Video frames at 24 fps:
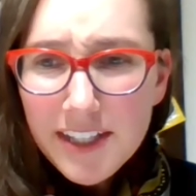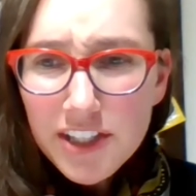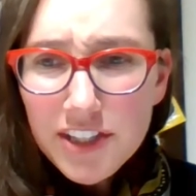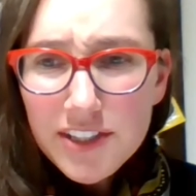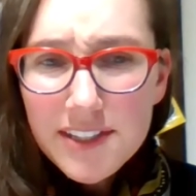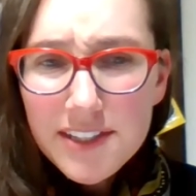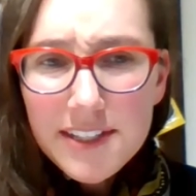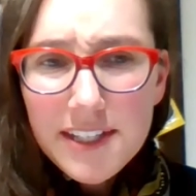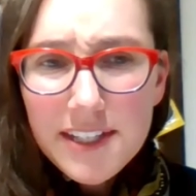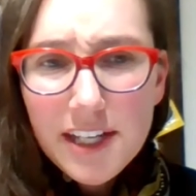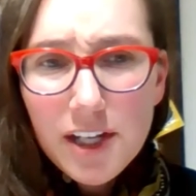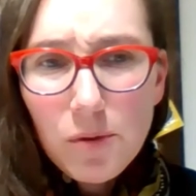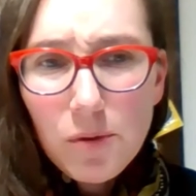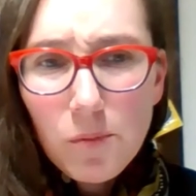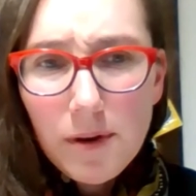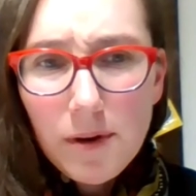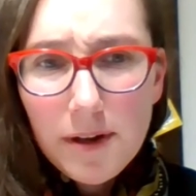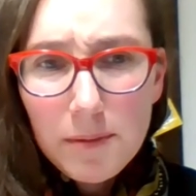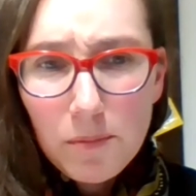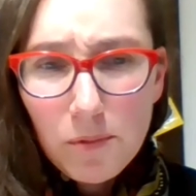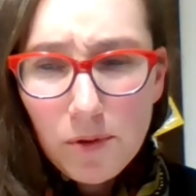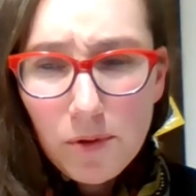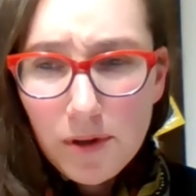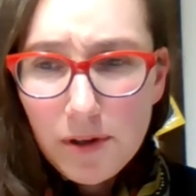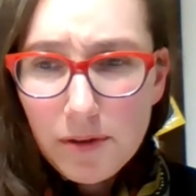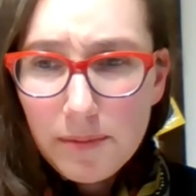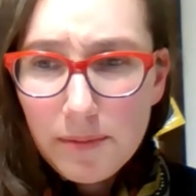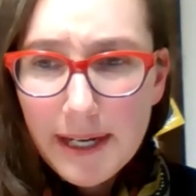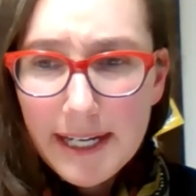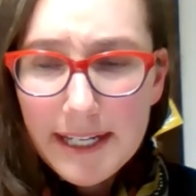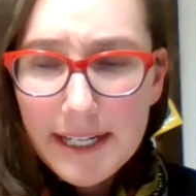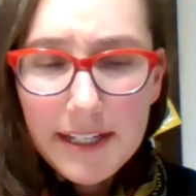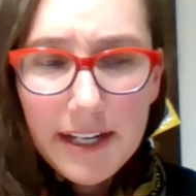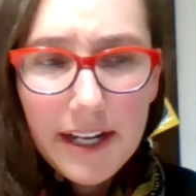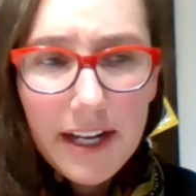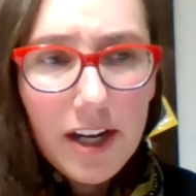just take one more
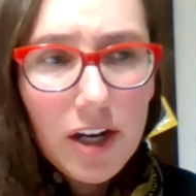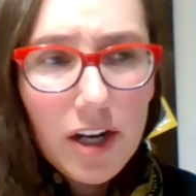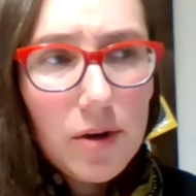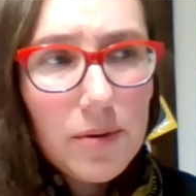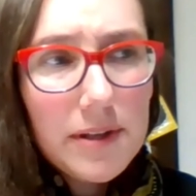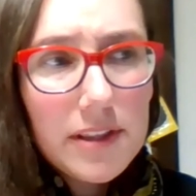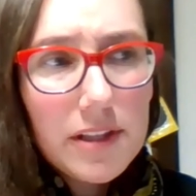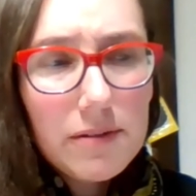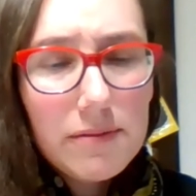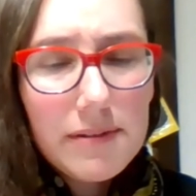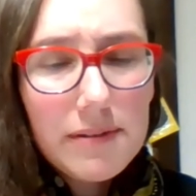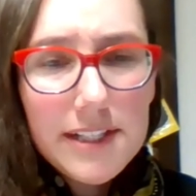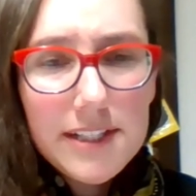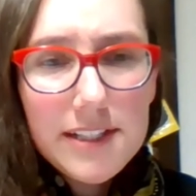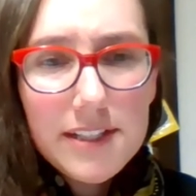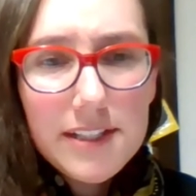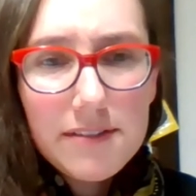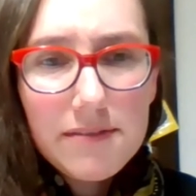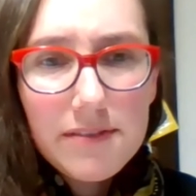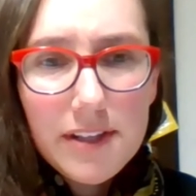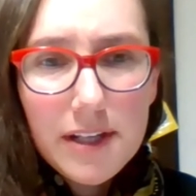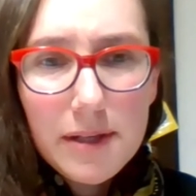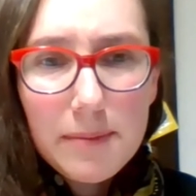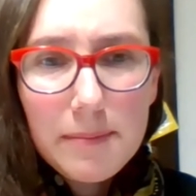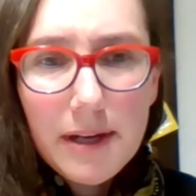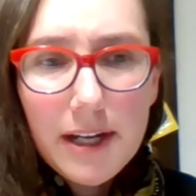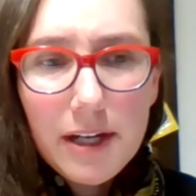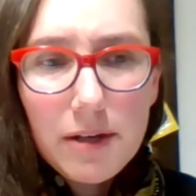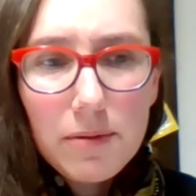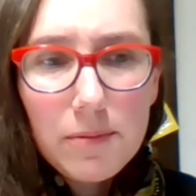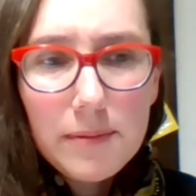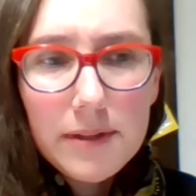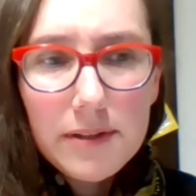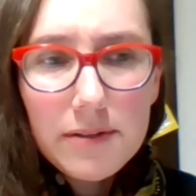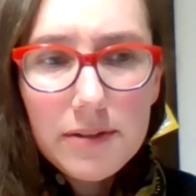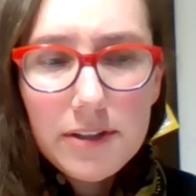right now and the rest of them I
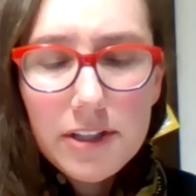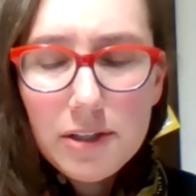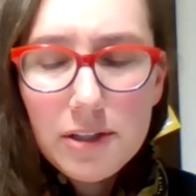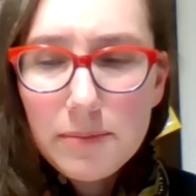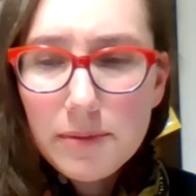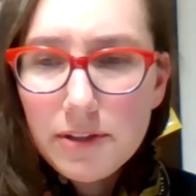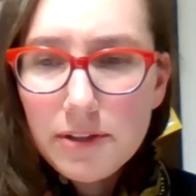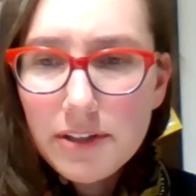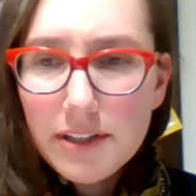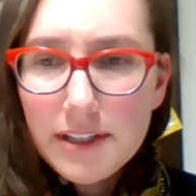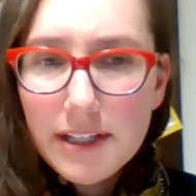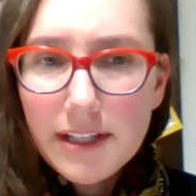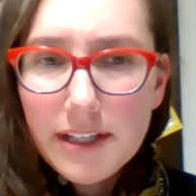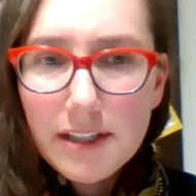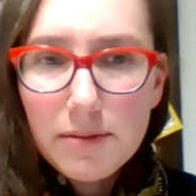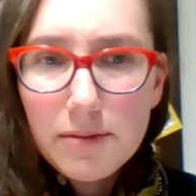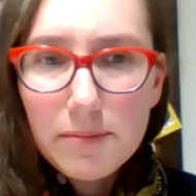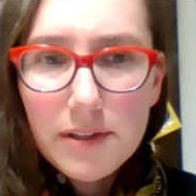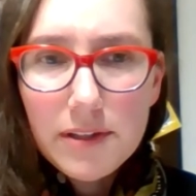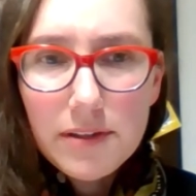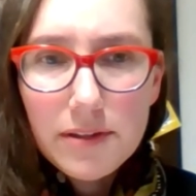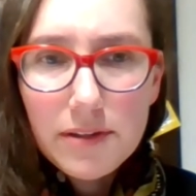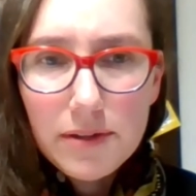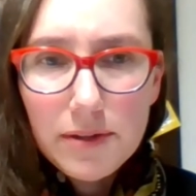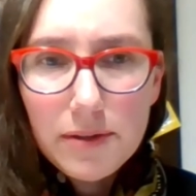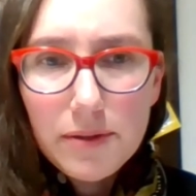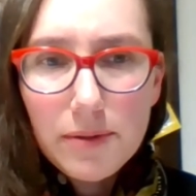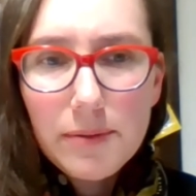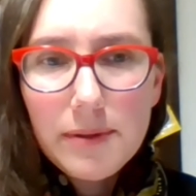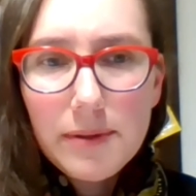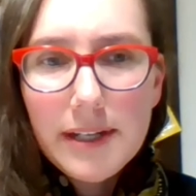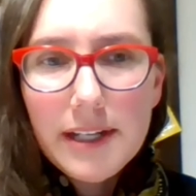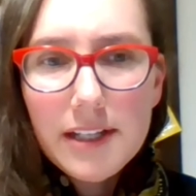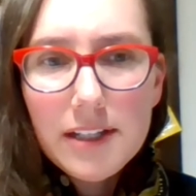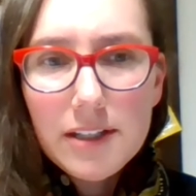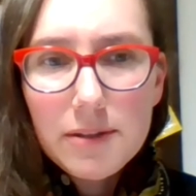will communicate with you
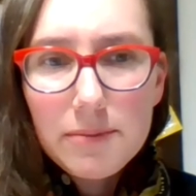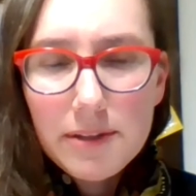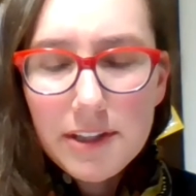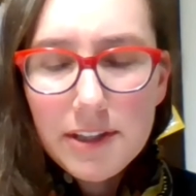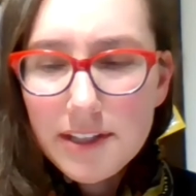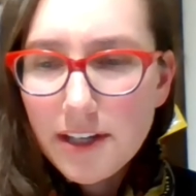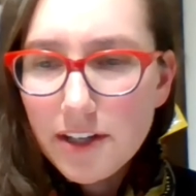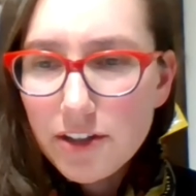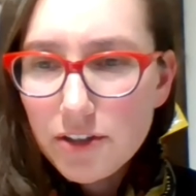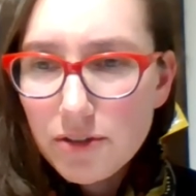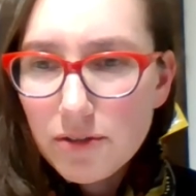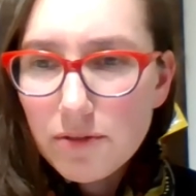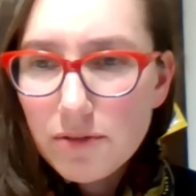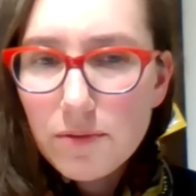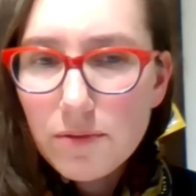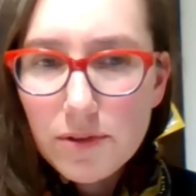and with Dr.